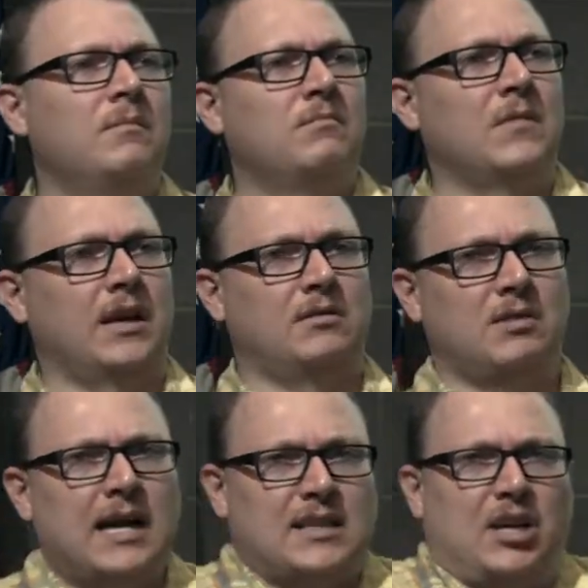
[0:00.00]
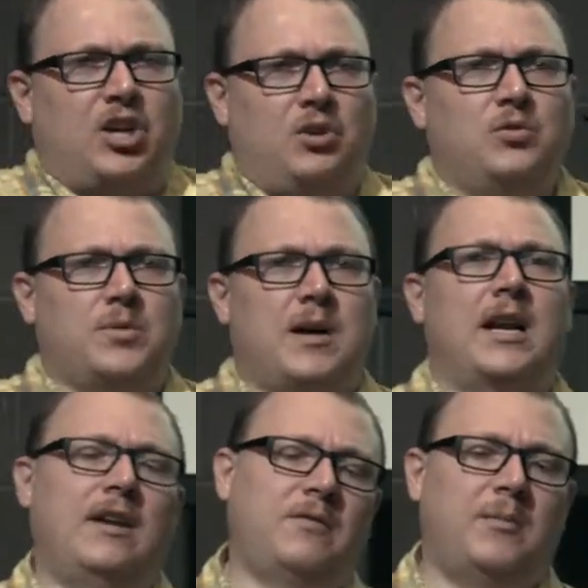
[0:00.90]
Like that's a huge amount of
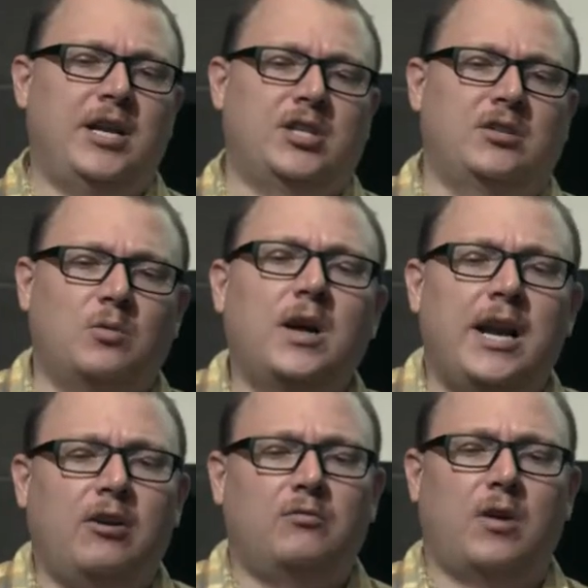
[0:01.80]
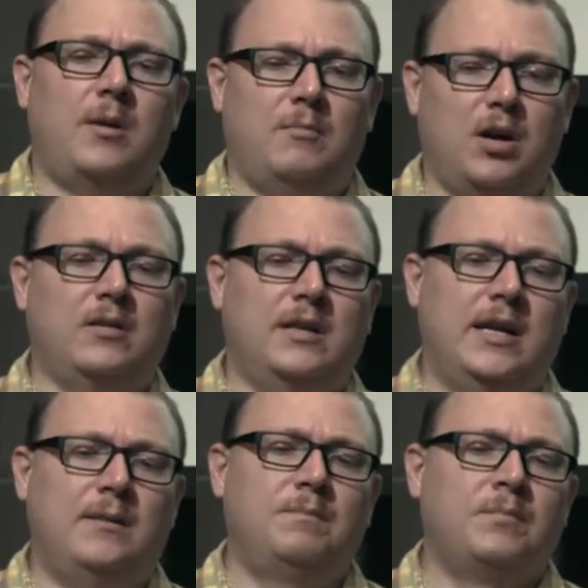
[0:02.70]
information. So what Harold Martin
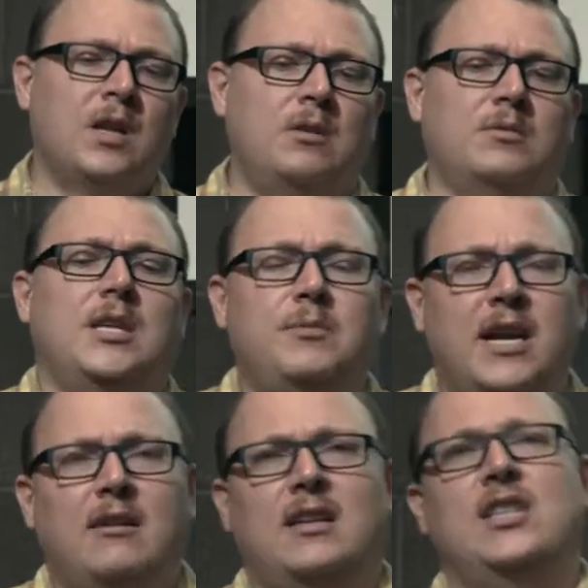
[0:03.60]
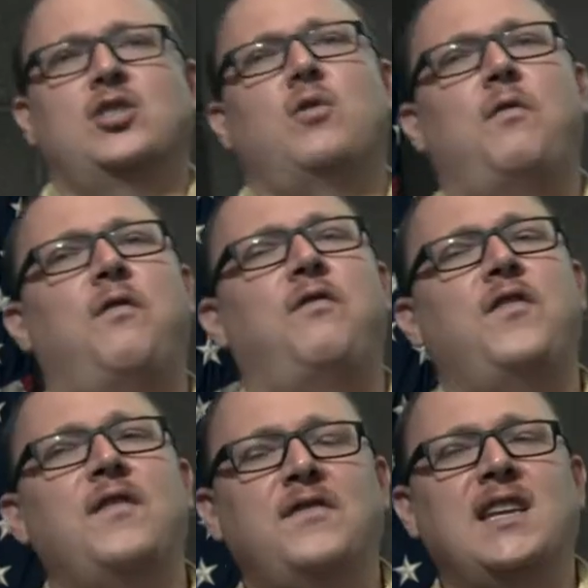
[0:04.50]
did was he went out and he stole
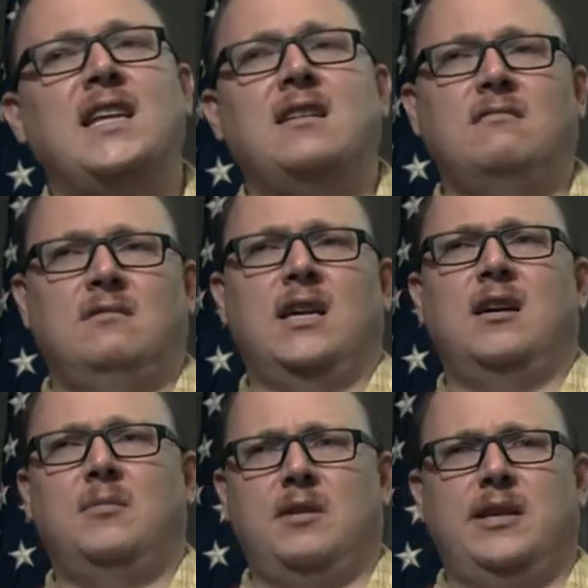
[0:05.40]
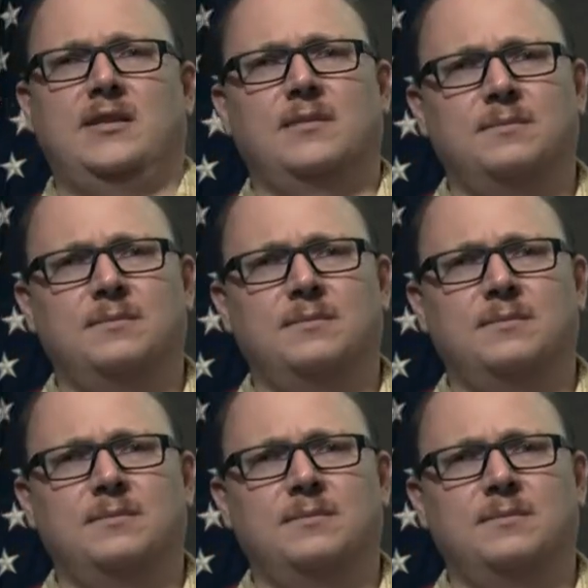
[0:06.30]
50 terabytes,